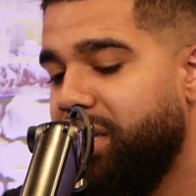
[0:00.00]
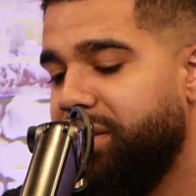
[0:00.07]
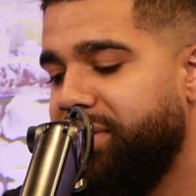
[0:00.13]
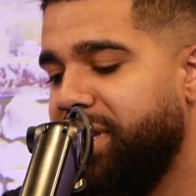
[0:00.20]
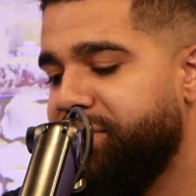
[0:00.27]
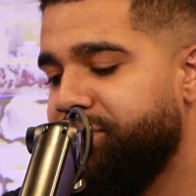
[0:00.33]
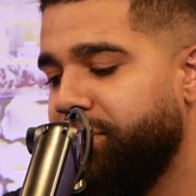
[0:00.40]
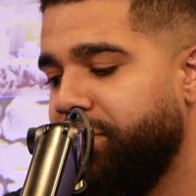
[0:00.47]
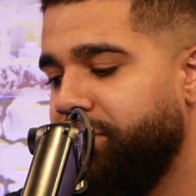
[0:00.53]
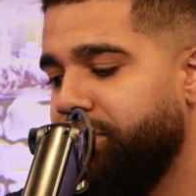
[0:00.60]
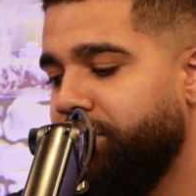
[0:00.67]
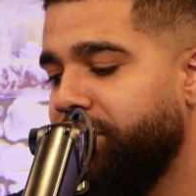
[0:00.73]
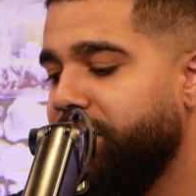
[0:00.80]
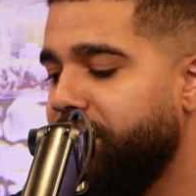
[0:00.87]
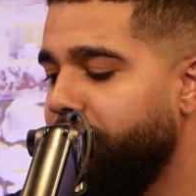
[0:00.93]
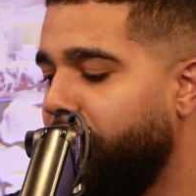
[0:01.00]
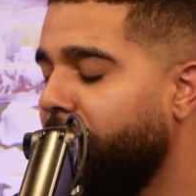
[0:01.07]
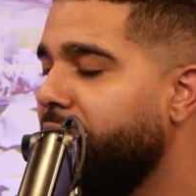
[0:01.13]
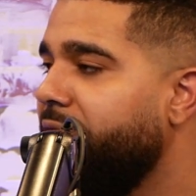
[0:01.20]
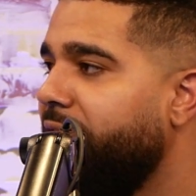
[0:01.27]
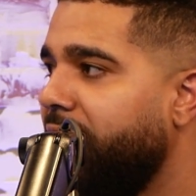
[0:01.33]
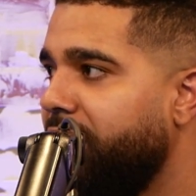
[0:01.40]
that's what really
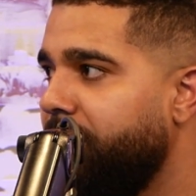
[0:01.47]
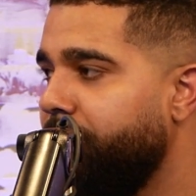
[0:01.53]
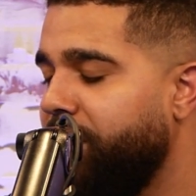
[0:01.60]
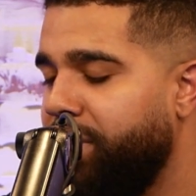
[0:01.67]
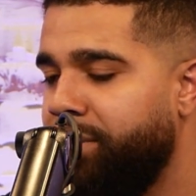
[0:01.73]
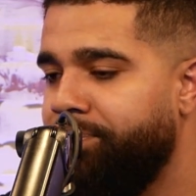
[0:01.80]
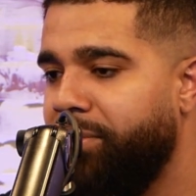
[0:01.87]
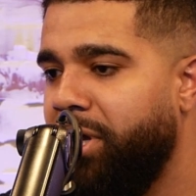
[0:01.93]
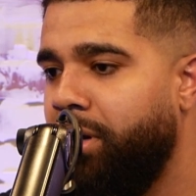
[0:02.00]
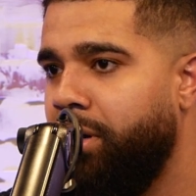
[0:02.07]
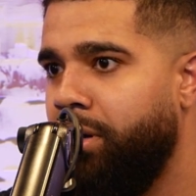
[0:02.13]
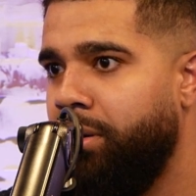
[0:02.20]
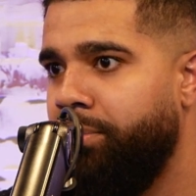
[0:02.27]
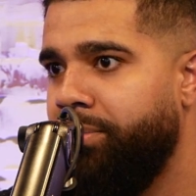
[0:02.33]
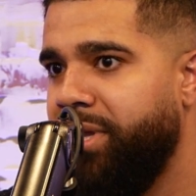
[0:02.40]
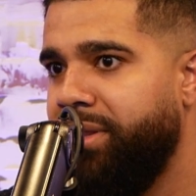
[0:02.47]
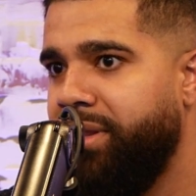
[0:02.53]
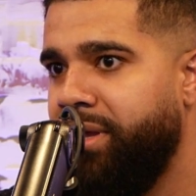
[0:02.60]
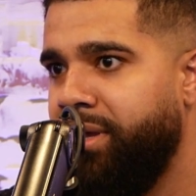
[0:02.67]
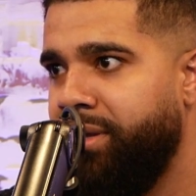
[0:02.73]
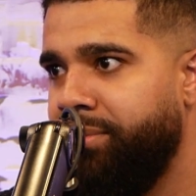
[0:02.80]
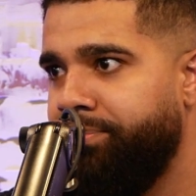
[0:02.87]
motivated me. And
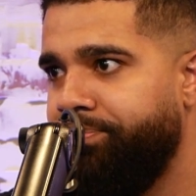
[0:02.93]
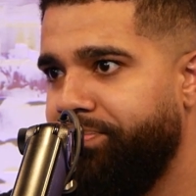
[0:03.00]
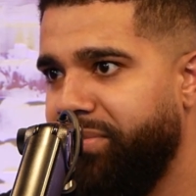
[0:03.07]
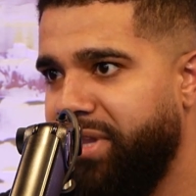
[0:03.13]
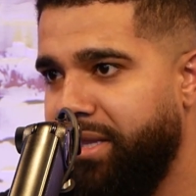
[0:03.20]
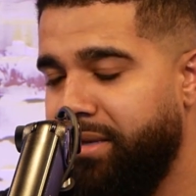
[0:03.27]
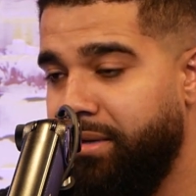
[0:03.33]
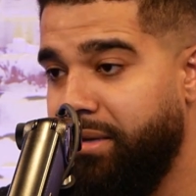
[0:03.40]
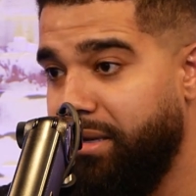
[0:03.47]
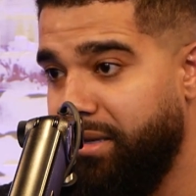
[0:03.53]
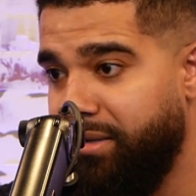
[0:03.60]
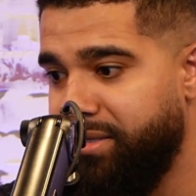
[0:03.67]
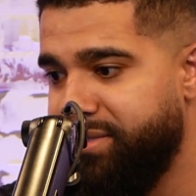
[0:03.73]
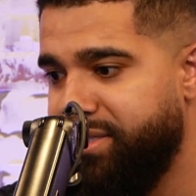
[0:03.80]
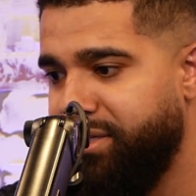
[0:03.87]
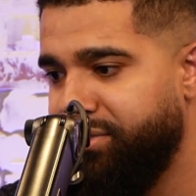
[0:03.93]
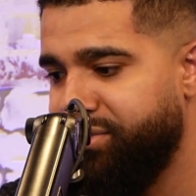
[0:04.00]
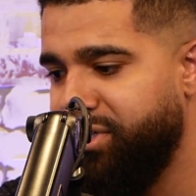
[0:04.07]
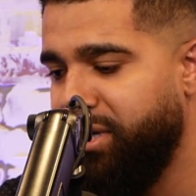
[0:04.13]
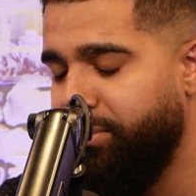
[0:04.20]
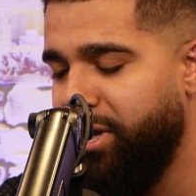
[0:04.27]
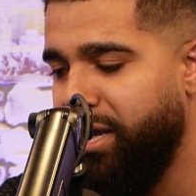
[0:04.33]
then in the sales
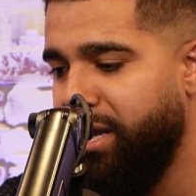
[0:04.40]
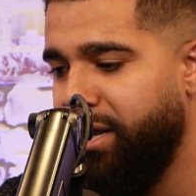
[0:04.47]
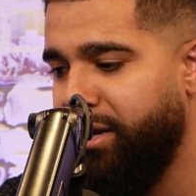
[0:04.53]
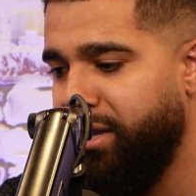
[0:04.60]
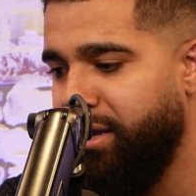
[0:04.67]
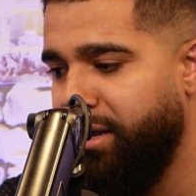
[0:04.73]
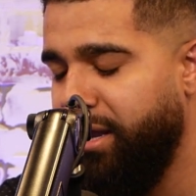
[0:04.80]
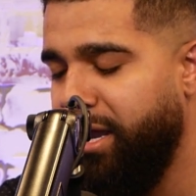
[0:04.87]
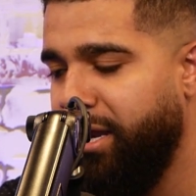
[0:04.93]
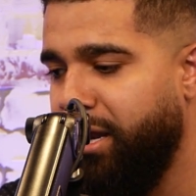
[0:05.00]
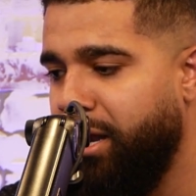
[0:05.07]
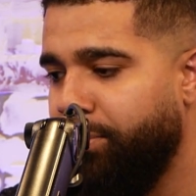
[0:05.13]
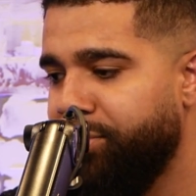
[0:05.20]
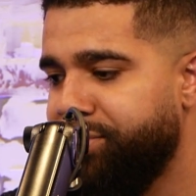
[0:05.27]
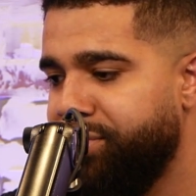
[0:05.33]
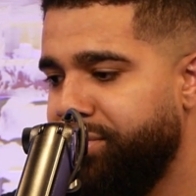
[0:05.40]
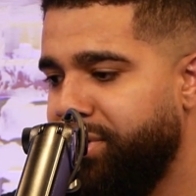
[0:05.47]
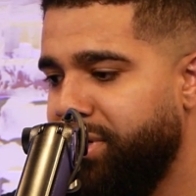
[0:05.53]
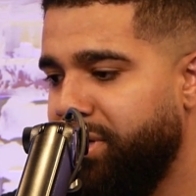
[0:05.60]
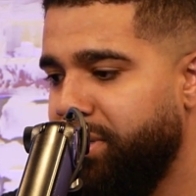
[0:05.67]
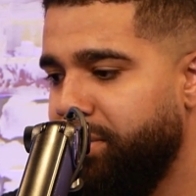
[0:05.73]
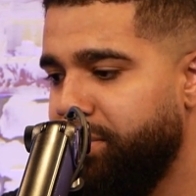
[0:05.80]
job I had
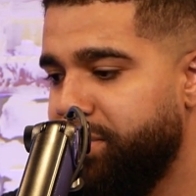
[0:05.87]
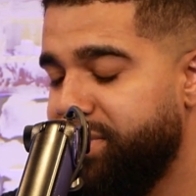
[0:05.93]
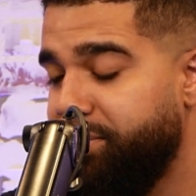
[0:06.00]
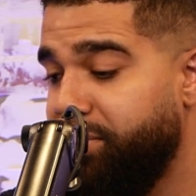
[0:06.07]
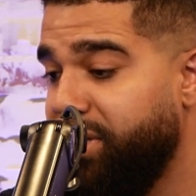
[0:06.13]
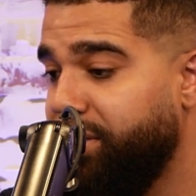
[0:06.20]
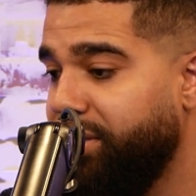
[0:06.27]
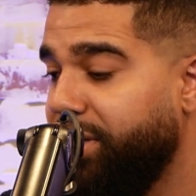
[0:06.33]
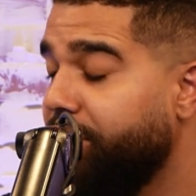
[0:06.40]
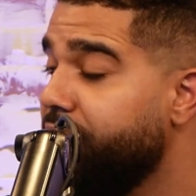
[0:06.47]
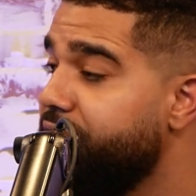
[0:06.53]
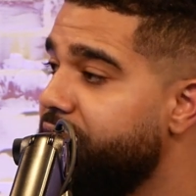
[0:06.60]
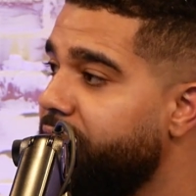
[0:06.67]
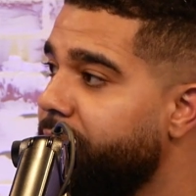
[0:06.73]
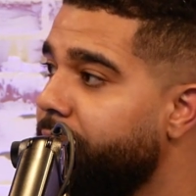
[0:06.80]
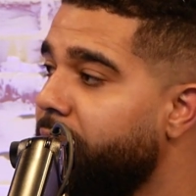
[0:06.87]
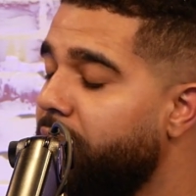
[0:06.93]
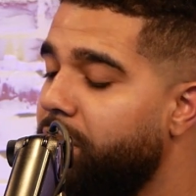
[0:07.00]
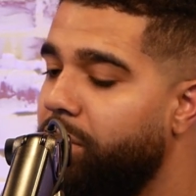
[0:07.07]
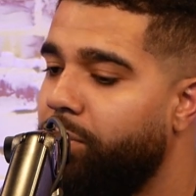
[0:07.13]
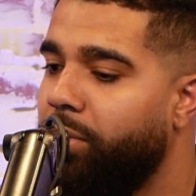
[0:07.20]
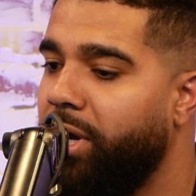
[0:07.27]
opportunity to be in leadership
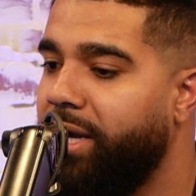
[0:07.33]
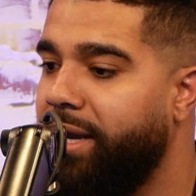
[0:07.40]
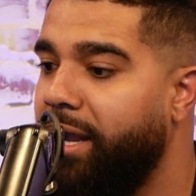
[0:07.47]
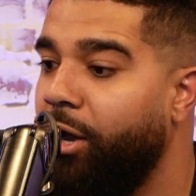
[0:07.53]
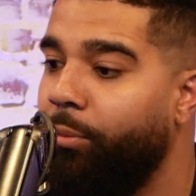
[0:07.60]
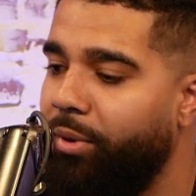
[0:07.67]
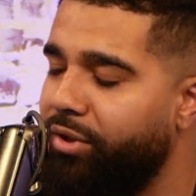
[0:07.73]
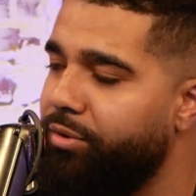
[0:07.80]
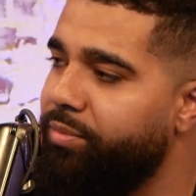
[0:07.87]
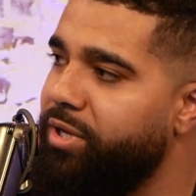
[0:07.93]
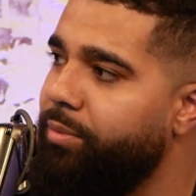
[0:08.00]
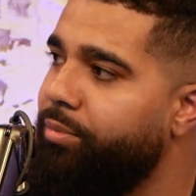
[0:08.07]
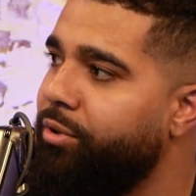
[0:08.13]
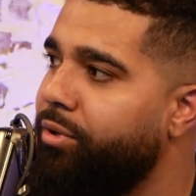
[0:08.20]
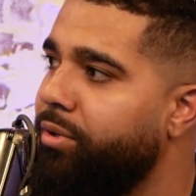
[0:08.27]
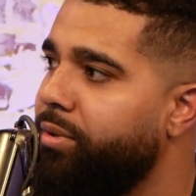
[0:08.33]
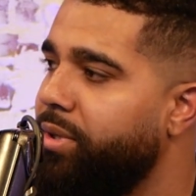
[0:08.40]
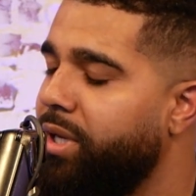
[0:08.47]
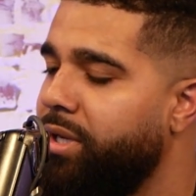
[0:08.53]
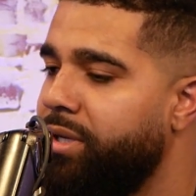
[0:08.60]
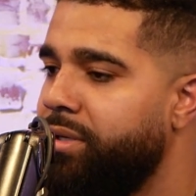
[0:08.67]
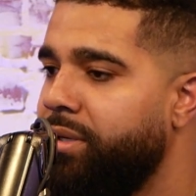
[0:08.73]
where I could help other people
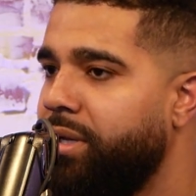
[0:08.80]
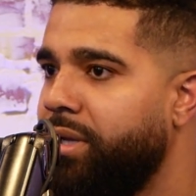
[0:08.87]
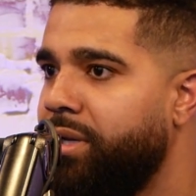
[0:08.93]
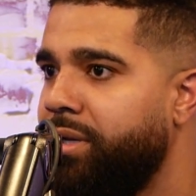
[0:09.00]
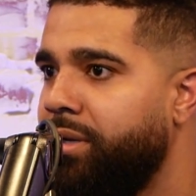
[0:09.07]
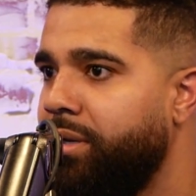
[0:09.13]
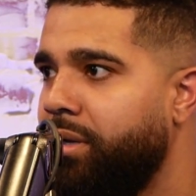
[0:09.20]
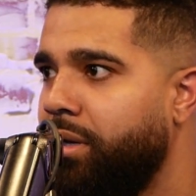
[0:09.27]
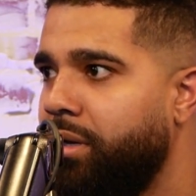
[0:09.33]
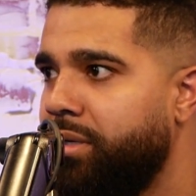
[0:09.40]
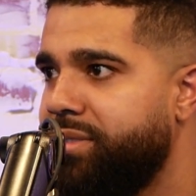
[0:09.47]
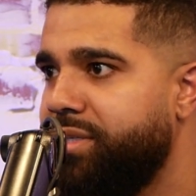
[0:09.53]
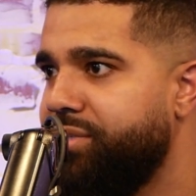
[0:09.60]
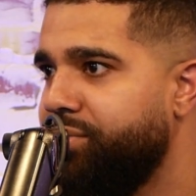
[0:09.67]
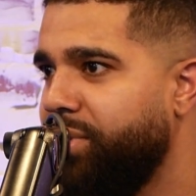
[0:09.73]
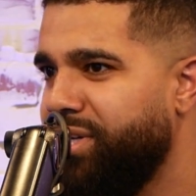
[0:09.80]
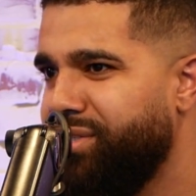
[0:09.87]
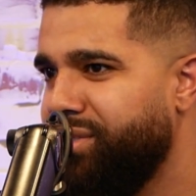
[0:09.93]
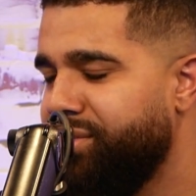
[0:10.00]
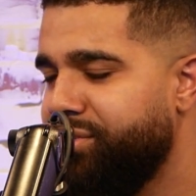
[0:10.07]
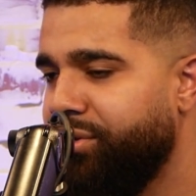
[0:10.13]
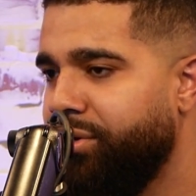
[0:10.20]
in
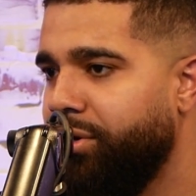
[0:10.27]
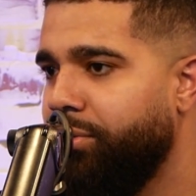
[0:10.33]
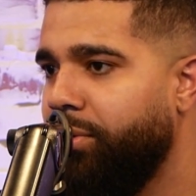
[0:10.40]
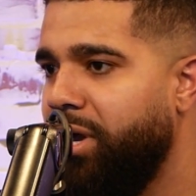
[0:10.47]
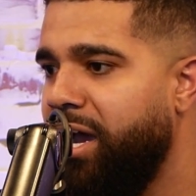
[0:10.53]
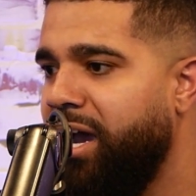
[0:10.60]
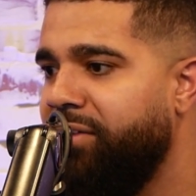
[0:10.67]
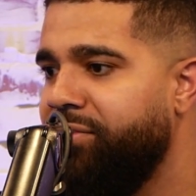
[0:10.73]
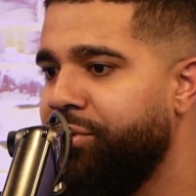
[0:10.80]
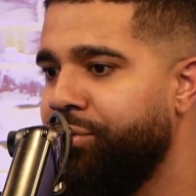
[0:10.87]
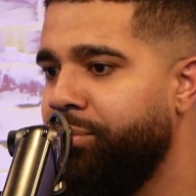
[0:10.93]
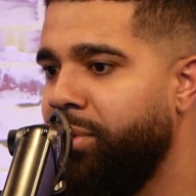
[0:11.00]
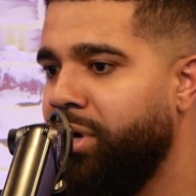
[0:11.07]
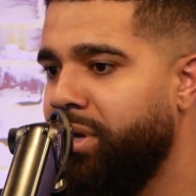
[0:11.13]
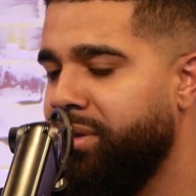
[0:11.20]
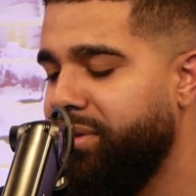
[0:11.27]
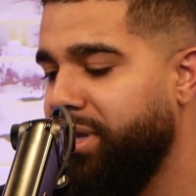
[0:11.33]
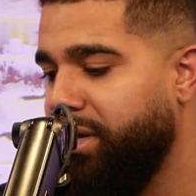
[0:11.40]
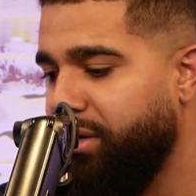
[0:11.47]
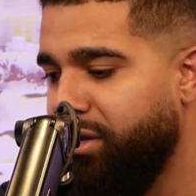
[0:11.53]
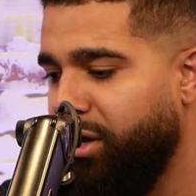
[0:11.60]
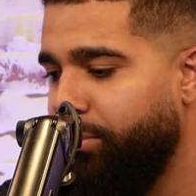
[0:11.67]
situations or what have you, but they
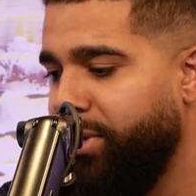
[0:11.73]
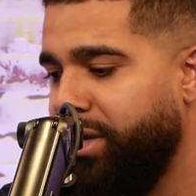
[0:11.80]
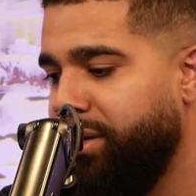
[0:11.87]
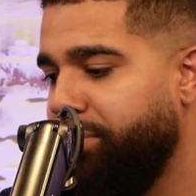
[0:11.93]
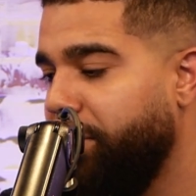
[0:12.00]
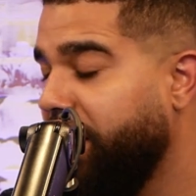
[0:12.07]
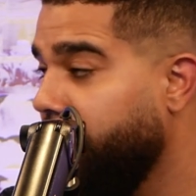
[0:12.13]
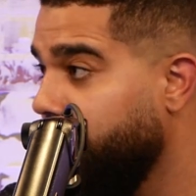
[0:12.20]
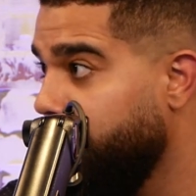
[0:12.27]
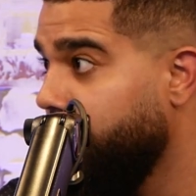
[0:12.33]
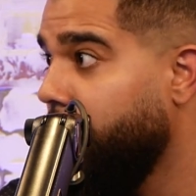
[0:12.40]
could come in, make a